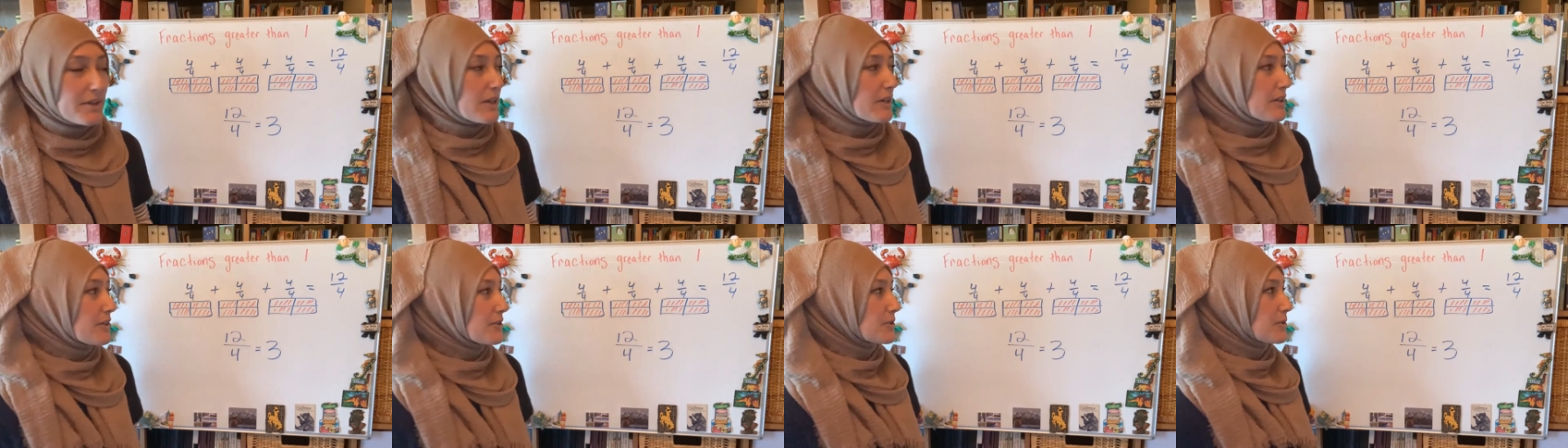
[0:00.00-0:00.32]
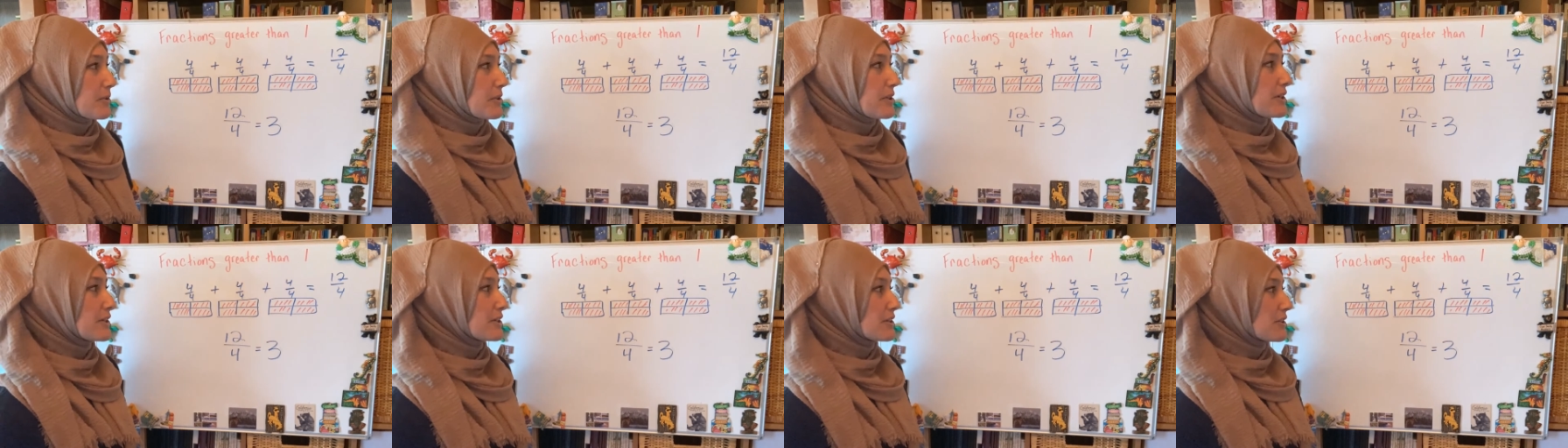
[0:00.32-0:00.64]
So
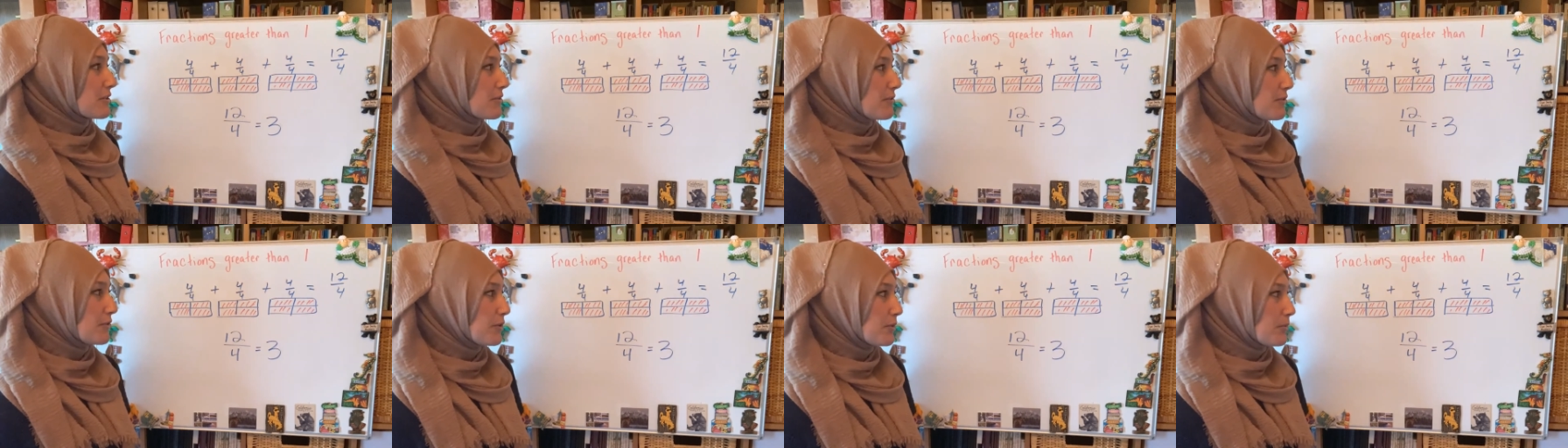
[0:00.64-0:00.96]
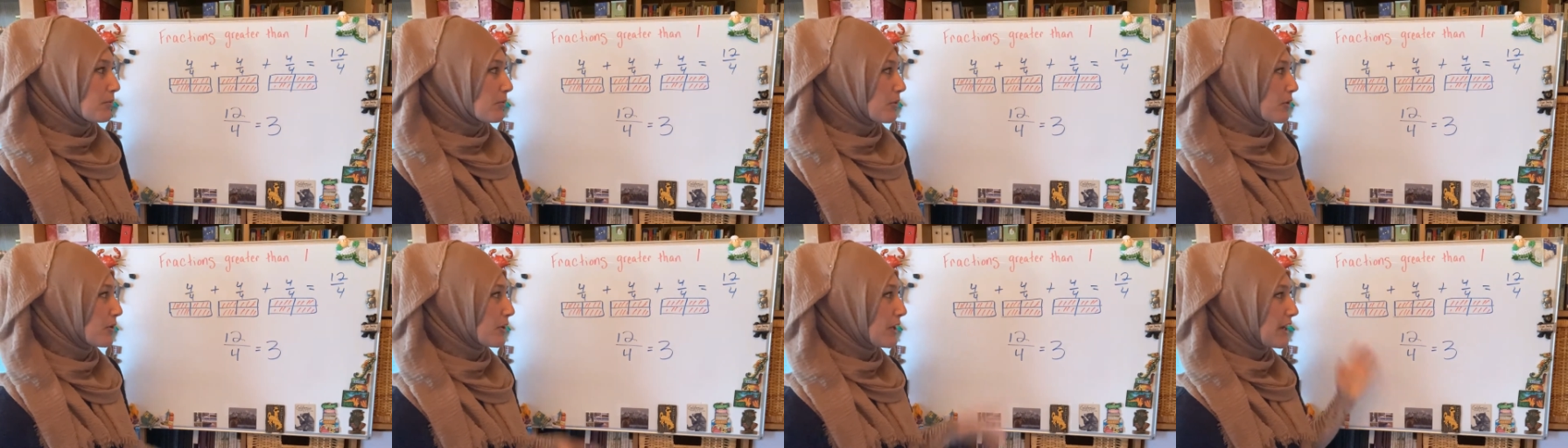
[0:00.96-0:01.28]
here's a few
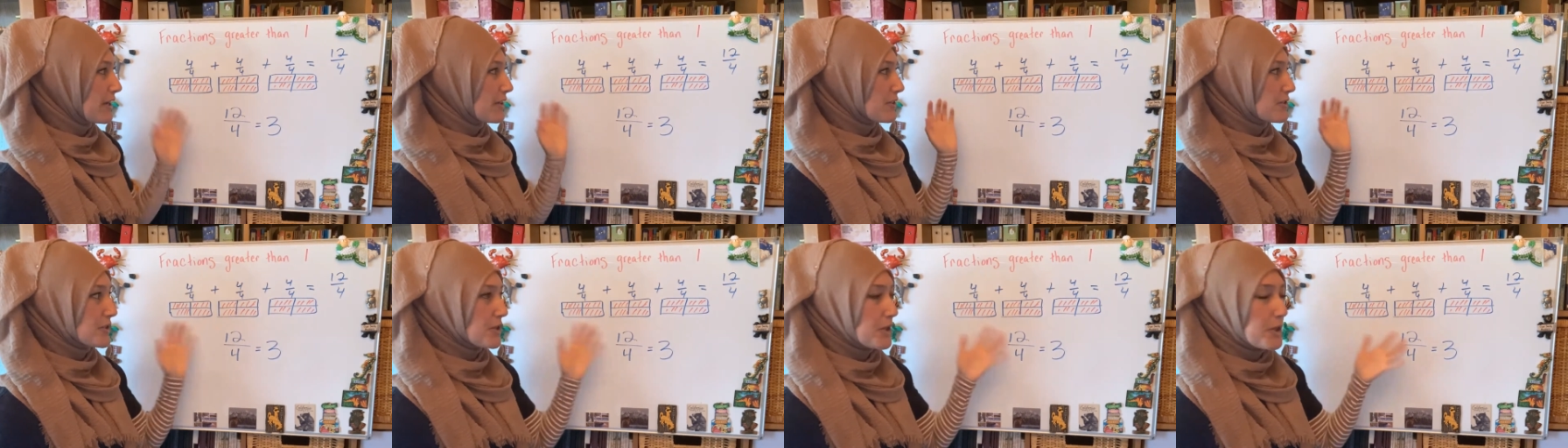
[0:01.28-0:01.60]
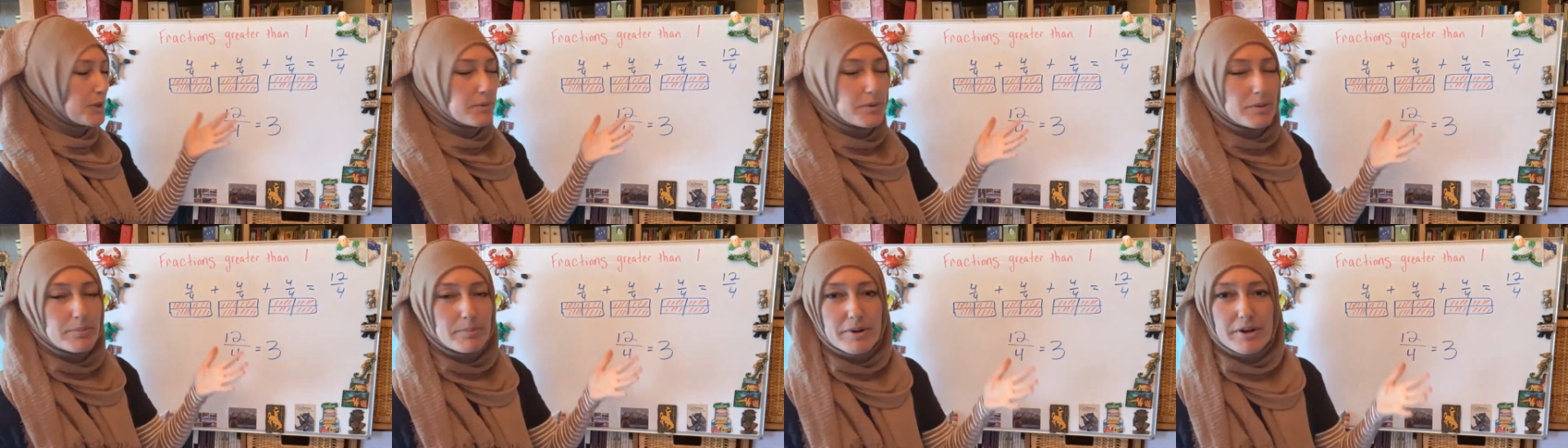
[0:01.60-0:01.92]
more. I'll show
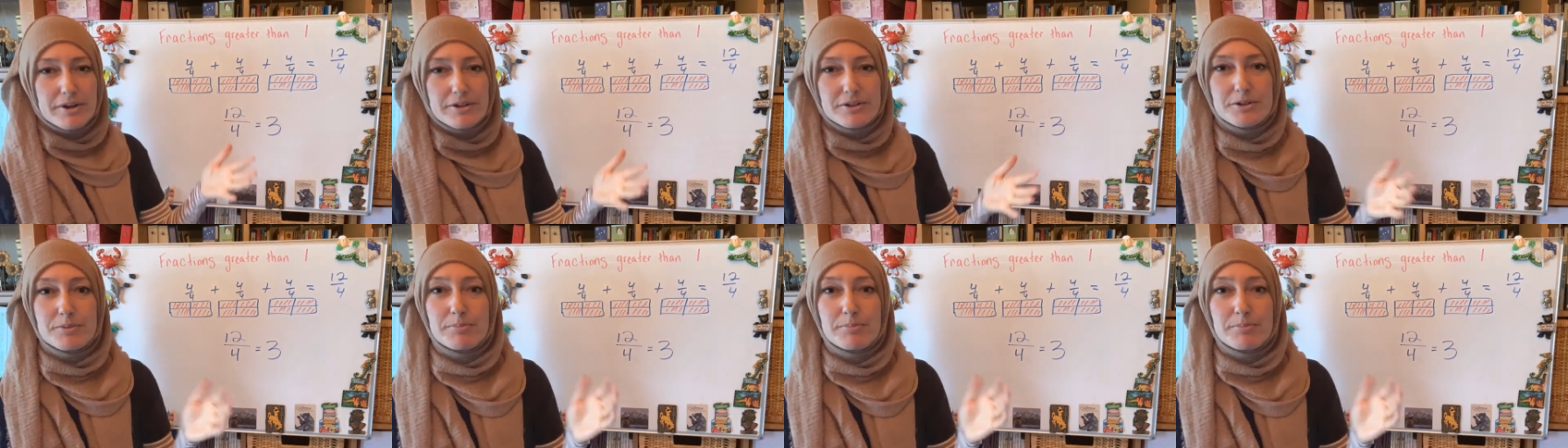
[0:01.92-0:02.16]
you a model,